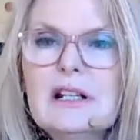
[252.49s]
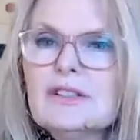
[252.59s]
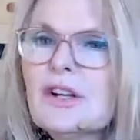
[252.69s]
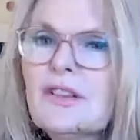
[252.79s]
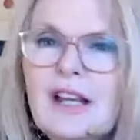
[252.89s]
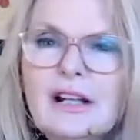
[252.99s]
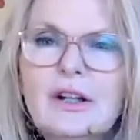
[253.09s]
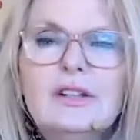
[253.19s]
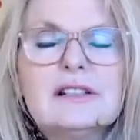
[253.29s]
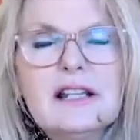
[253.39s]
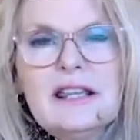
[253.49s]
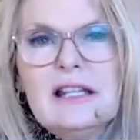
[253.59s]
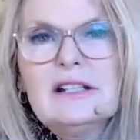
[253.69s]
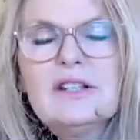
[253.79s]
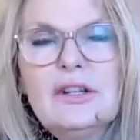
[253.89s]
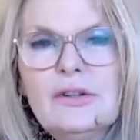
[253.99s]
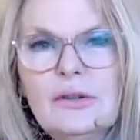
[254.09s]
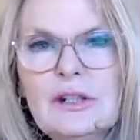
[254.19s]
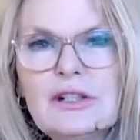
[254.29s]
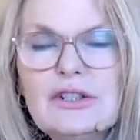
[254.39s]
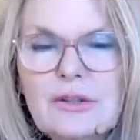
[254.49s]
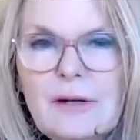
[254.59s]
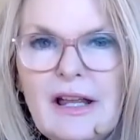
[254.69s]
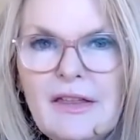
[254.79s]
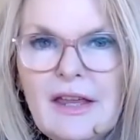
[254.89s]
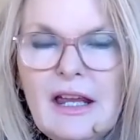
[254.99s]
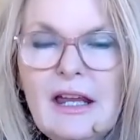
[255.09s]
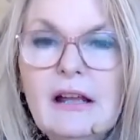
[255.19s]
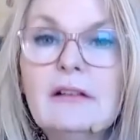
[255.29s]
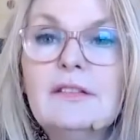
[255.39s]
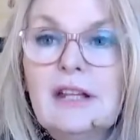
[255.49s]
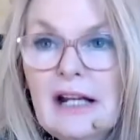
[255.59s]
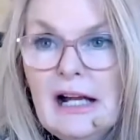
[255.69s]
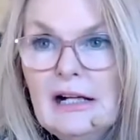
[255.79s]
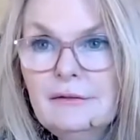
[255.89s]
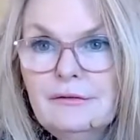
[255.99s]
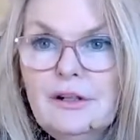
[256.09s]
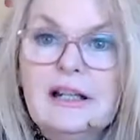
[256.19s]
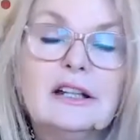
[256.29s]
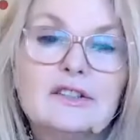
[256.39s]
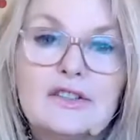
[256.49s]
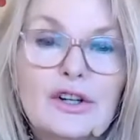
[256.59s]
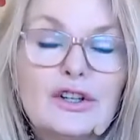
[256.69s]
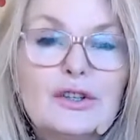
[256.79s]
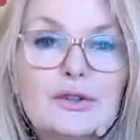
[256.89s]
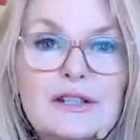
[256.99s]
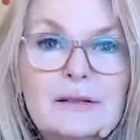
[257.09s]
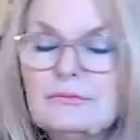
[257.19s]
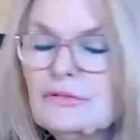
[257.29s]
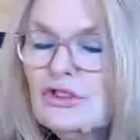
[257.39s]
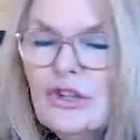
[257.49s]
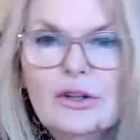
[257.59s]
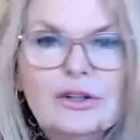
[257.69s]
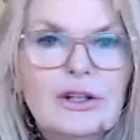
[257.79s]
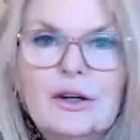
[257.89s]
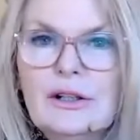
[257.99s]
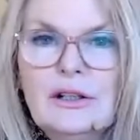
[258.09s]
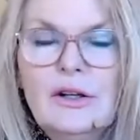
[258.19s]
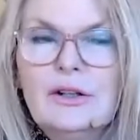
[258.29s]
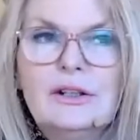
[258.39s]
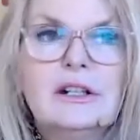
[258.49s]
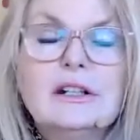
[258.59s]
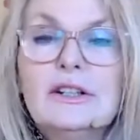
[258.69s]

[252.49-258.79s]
So there are lots of things that you can do out there that are free. So use them. Don't go it alone.